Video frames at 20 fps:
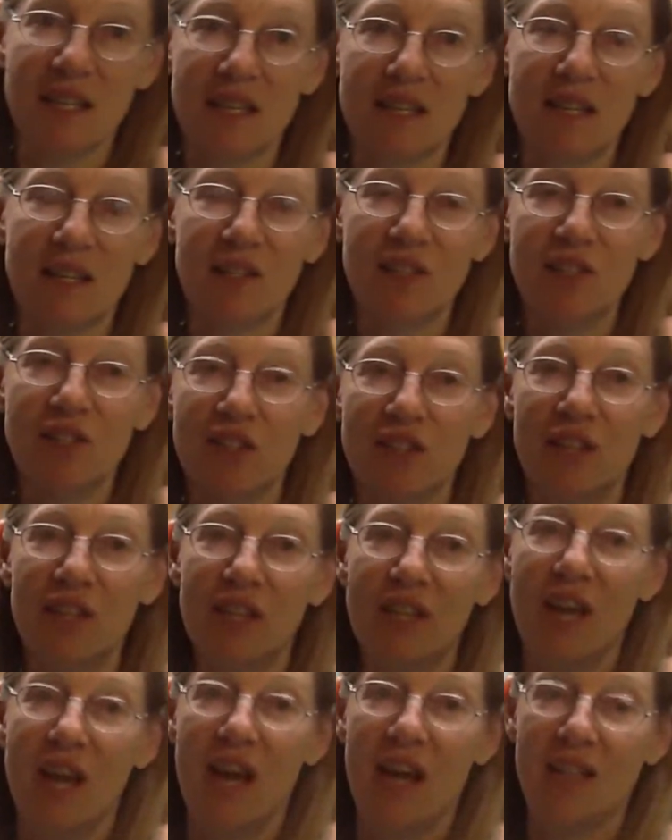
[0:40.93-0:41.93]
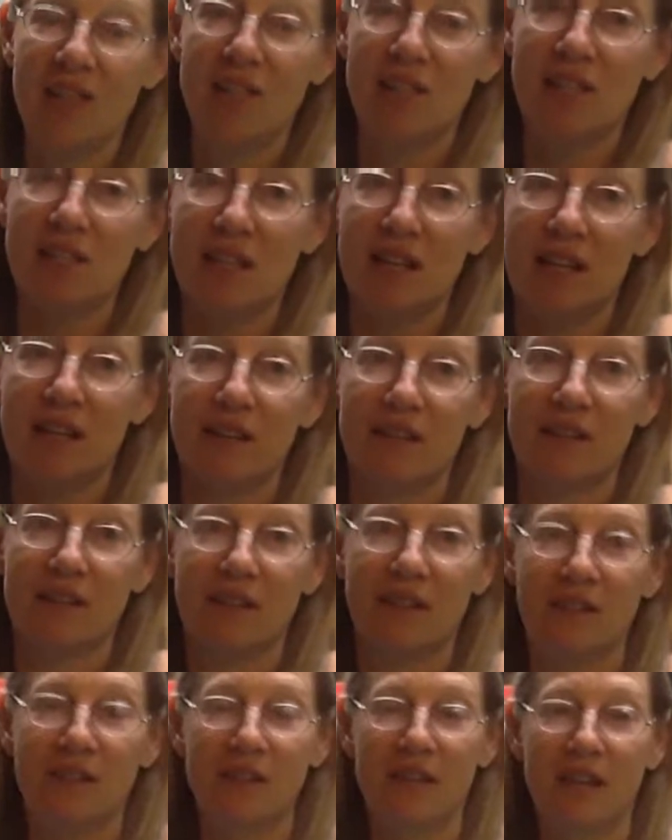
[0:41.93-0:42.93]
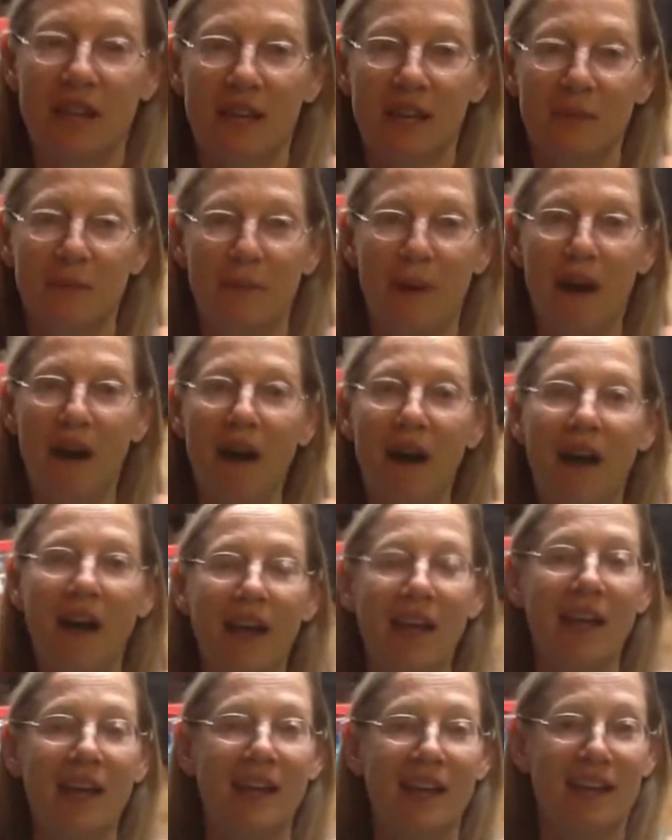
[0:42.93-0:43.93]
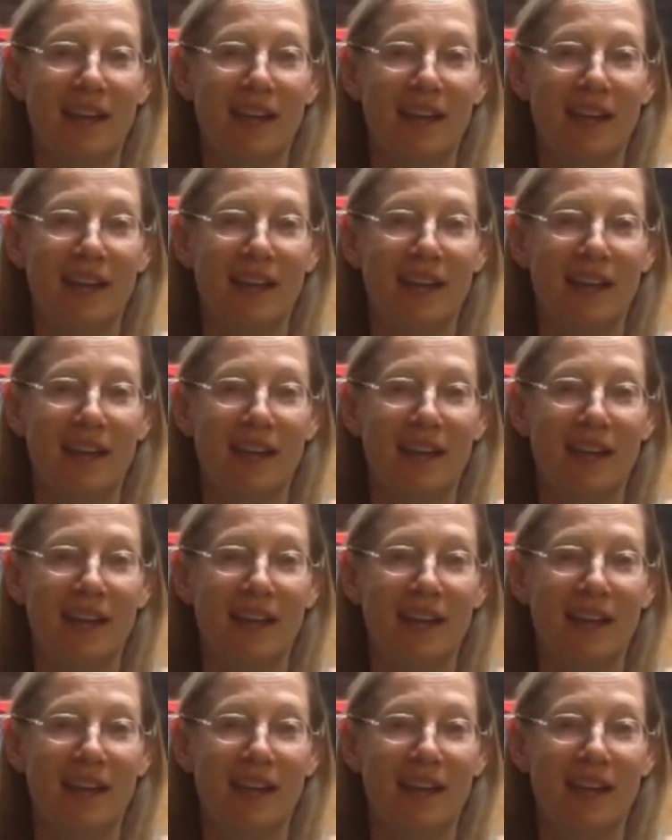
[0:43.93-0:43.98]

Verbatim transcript: and I'll show you the ashes later. Okay, bye.